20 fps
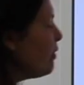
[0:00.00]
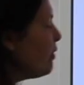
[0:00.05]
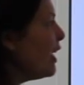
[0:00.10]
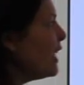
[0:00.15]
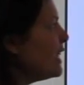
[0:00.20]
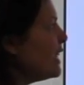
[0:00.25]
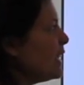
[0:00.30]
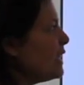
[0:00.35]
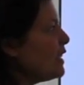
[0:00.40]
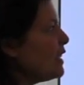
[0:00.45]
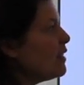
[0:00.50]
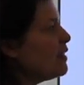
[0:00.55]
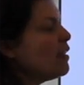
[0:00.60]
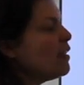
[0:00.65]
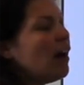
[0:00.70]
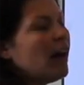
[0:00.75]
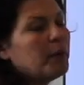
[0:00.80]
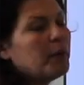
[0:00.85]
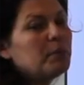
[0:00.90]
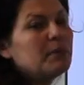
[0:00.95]
writing the
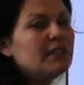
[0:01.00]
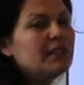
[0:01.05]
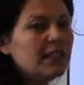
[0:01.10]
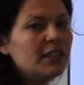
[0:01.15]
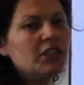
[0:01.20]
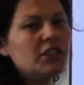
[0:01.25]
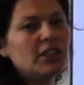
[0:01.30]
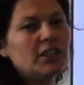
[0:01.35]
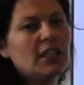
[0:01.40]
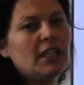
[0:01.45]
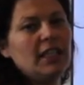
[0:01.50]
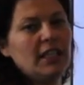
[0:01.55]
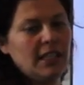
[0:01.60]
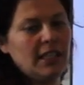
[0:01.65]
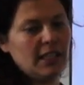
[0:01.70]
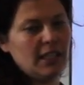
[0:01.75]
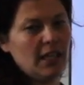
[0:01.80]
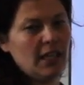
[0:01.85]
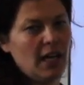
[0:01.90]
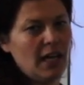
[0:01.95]
time
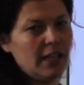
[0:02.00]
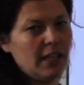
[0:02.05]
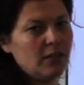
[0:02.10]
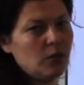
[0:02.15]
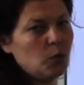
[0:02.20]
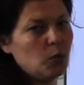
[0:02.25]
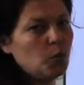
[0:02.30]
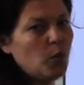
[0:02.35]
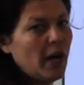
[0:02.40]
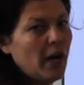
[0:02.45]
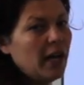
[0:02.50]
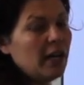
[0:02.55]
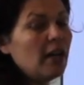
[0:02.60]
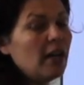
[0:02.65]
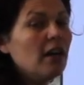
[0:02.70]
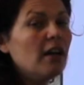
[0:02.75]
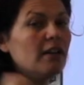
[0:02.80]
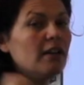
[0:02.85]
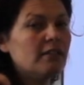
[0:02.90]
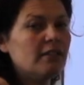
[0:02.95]
digitally as well.
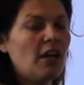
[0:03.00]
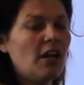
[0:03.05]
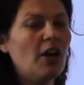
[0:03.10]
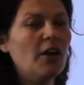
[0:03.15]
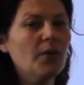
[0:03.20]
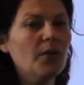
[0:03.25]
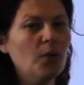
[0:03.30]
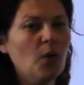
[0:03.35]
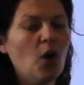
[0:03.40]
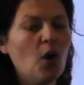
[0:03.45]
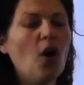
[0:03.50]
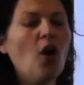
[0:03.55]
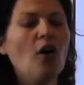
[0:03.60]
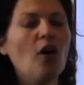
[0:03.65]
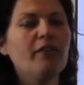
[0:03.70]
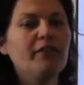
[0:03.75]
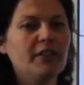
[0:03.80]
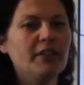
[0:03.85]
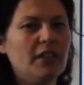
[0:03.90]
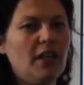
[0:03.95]
So
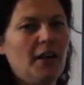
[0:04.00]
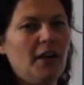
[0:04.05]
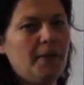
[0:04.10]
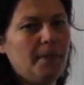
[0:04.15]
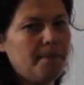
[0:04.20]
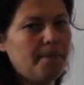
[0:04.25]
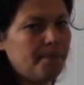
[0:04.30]
off you go.